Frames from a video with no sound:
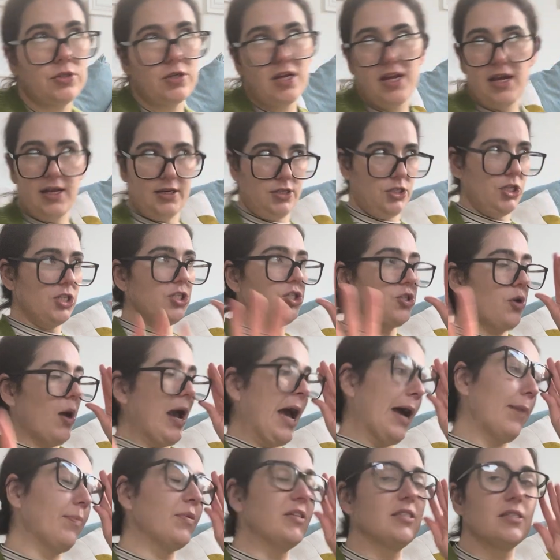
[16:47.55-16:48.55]
It just so
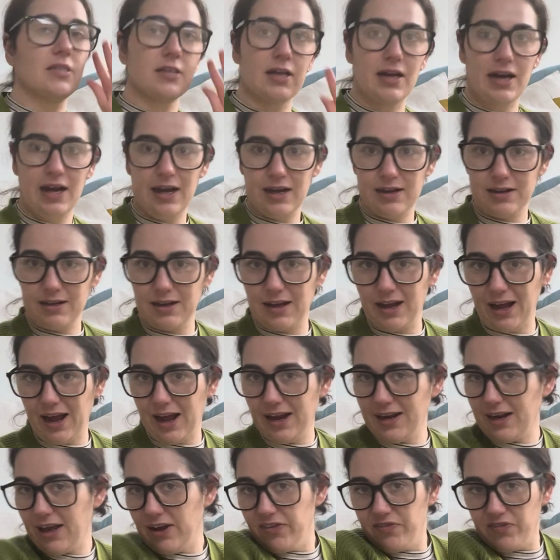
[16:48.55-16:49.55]
happens I
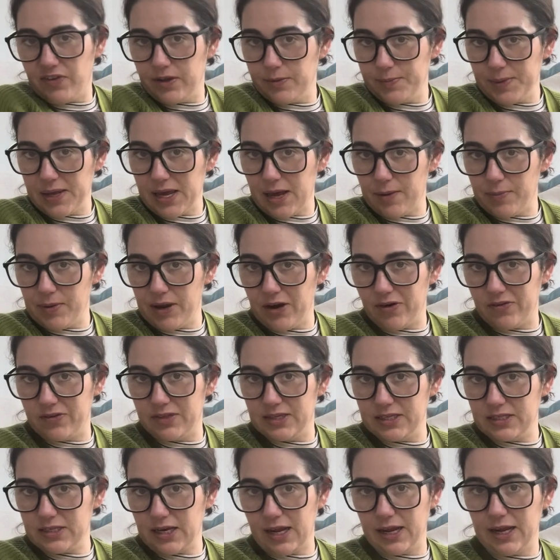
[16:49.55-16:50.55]
like filming up here in
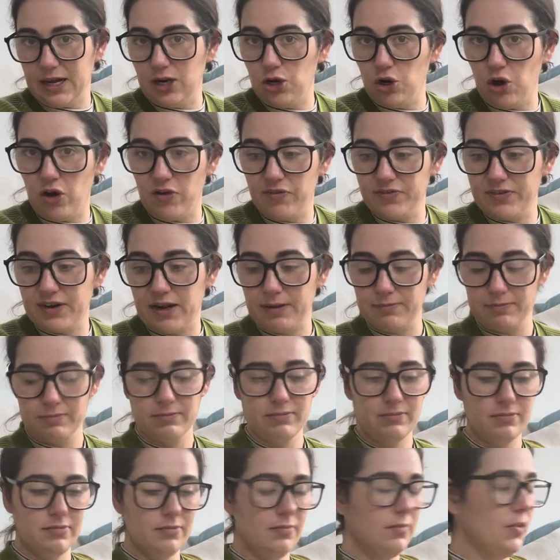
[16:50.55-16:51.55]
this like loft,
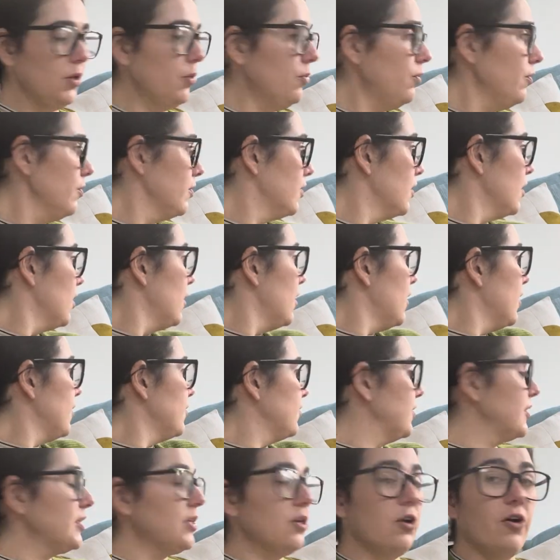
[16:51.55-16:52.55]

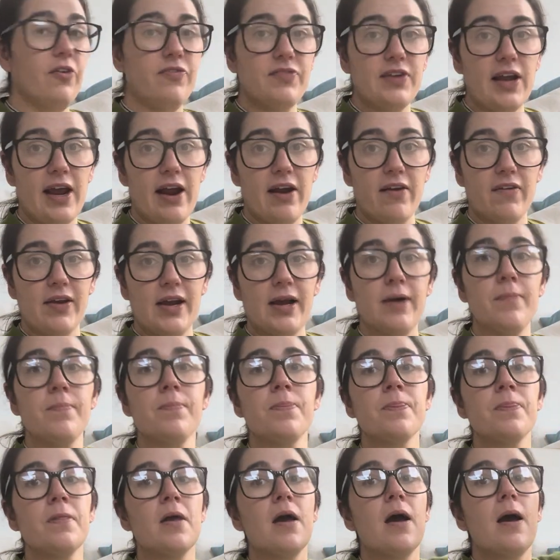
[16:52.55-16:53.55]
this loft area,
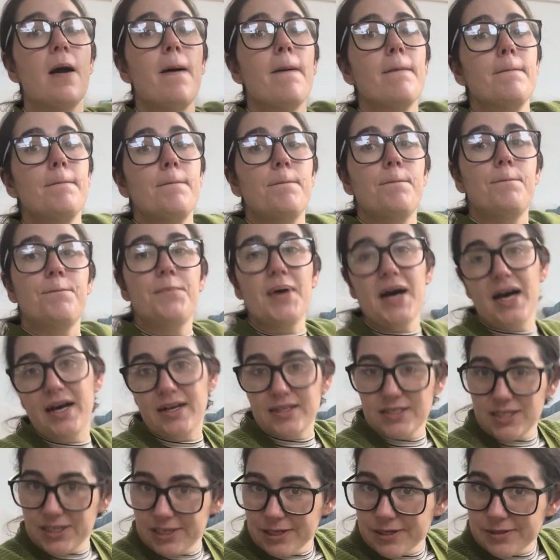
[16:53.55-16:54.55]
but